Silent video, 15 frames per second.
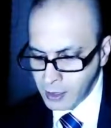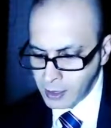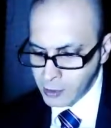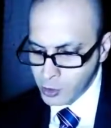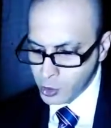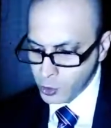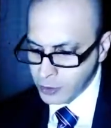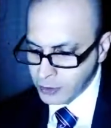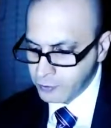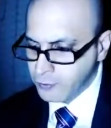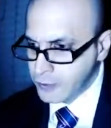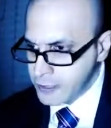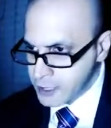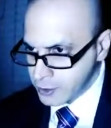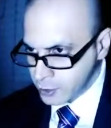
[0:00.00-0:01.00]
to
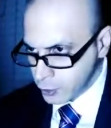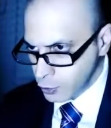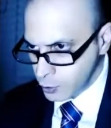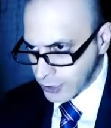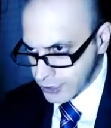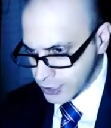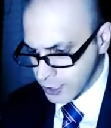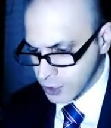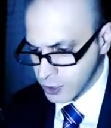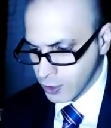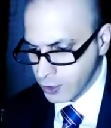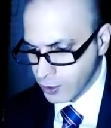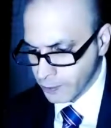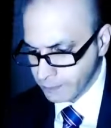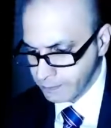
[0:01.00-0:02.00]
convince the
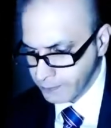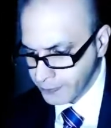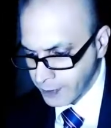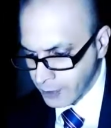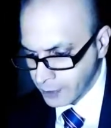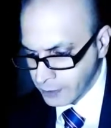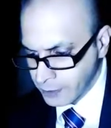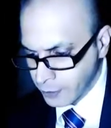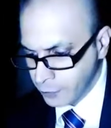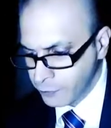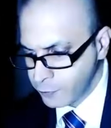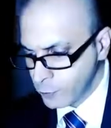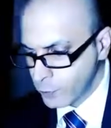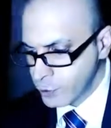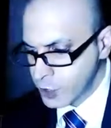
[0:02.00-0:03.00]
USSR that a
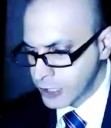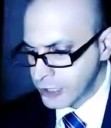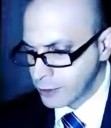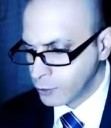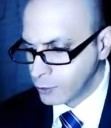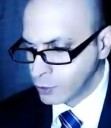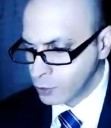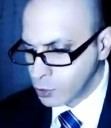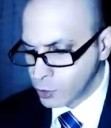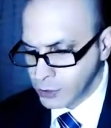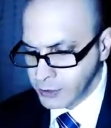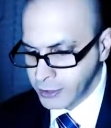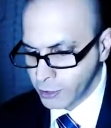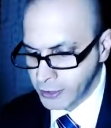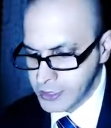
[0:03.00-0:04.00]
full-scale
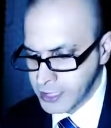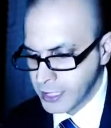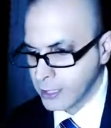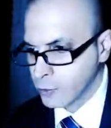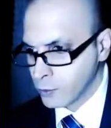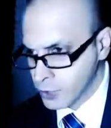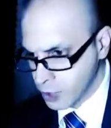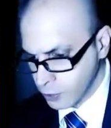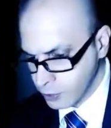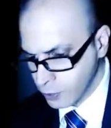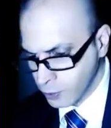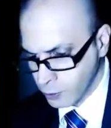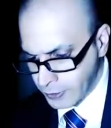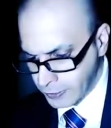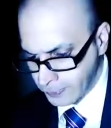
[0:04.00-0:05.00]
nuclear attack was
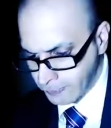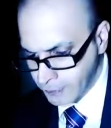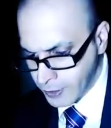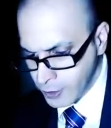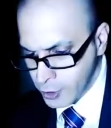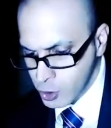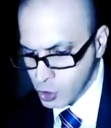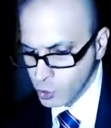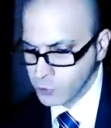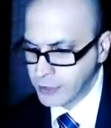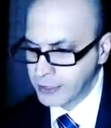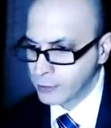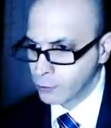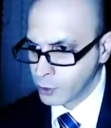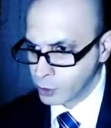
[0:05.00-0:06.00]
underway so that
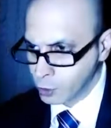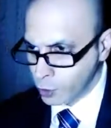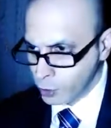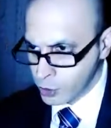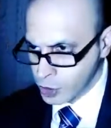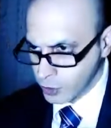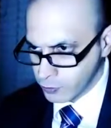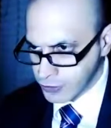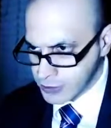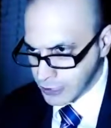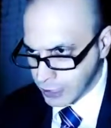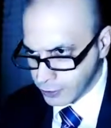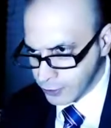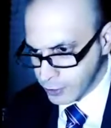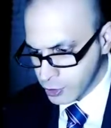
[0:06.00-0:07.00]
it would launch a
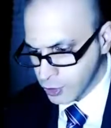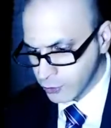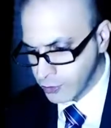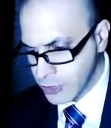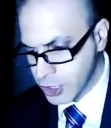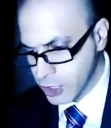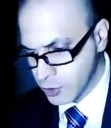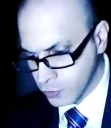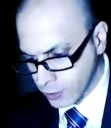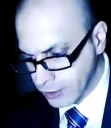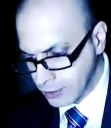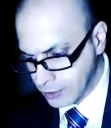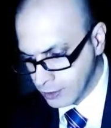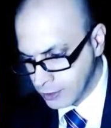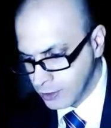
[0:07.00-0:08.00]
retaliatory
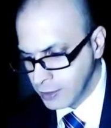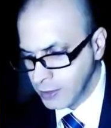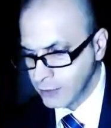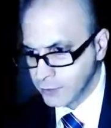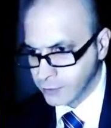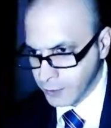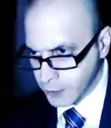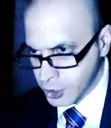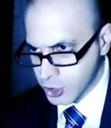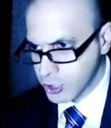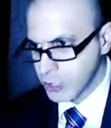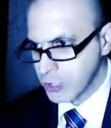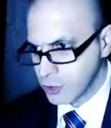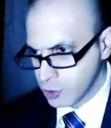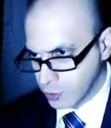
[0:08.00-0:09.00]
strike,
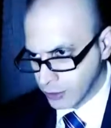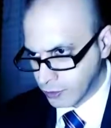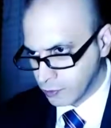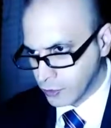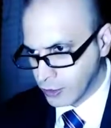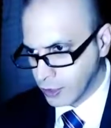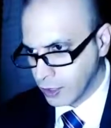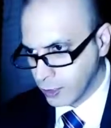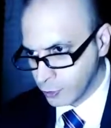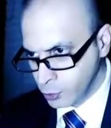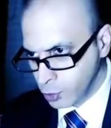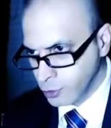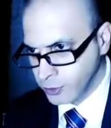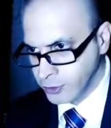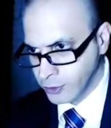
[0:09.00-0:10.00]
thus triggering a
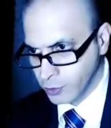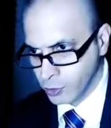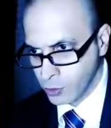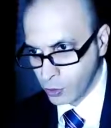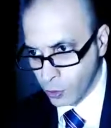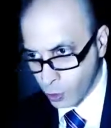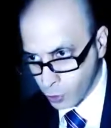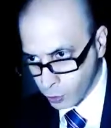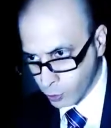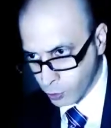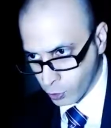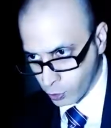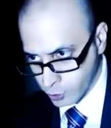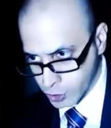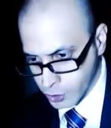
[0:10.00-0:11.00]
nuclear
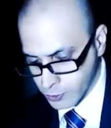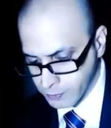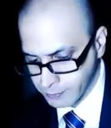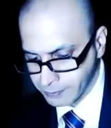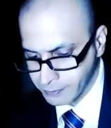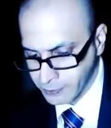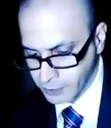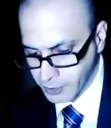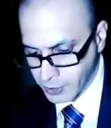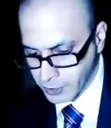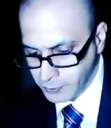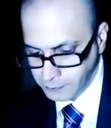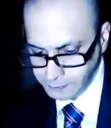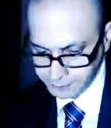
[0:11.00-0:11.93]
holocaust. Okay?